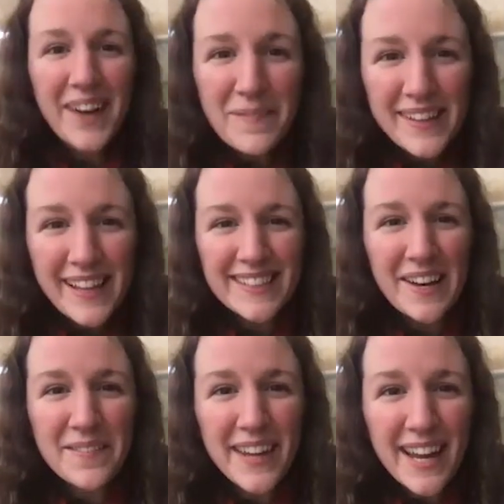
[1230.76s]
happy, Alexa,
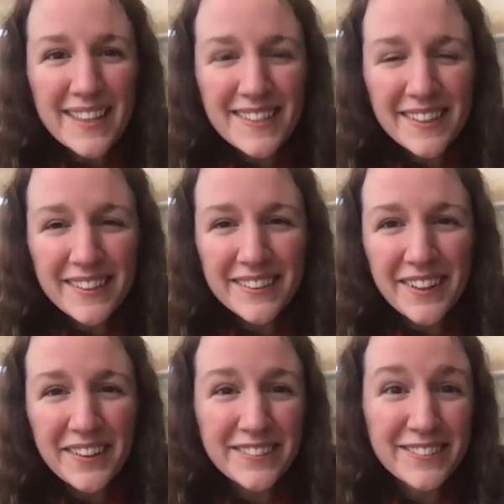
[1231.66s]
I might answer
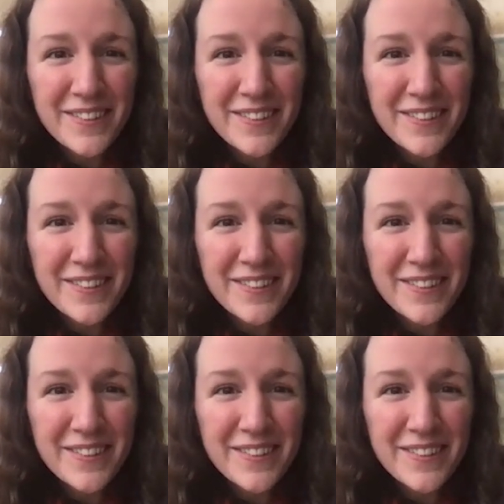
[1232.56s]
or